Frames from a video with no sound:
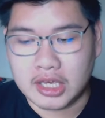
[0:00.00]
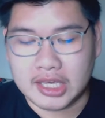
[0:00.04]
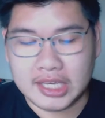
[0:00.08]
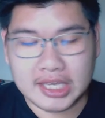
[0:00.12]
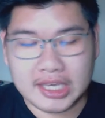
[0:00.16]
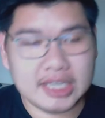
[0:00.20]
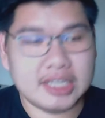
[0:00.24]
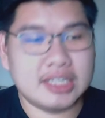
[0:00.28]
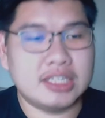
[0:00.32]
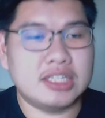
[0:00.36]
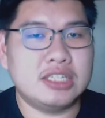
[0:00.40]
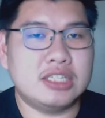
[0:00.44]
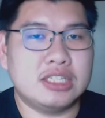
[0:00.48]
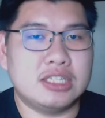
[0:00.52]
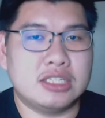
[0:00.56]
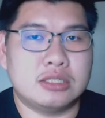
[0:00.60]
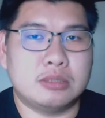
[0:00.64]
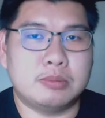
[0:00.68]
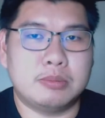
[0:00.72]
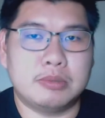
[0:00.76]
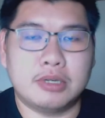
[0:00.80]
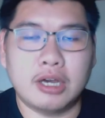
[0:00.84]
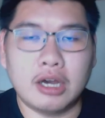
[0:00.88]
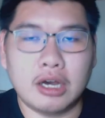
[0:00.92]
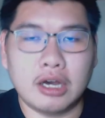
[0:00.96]
is
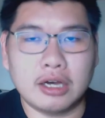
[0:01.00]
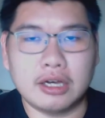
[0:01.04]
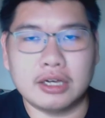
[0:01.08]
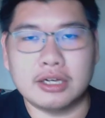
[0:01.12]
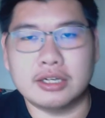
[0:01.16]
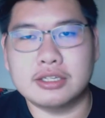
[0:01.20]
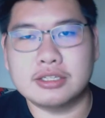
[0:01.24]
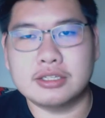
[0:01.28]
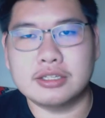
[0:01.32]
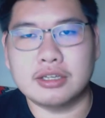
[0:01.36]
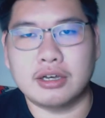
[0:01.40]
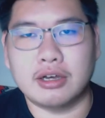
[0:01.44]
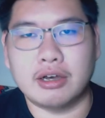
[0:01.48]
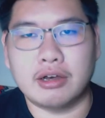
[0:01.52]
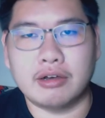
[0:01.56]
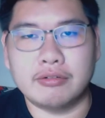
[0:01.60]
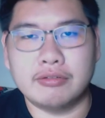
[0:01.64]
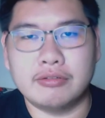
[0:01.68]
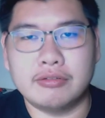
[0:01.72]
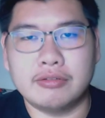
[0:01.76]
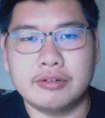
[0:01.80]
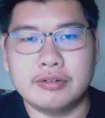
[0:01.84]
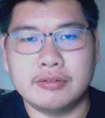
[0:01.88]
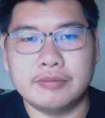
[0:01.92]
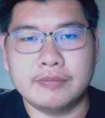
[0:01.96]
because
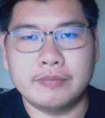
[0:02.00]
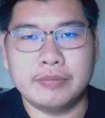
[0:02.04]
of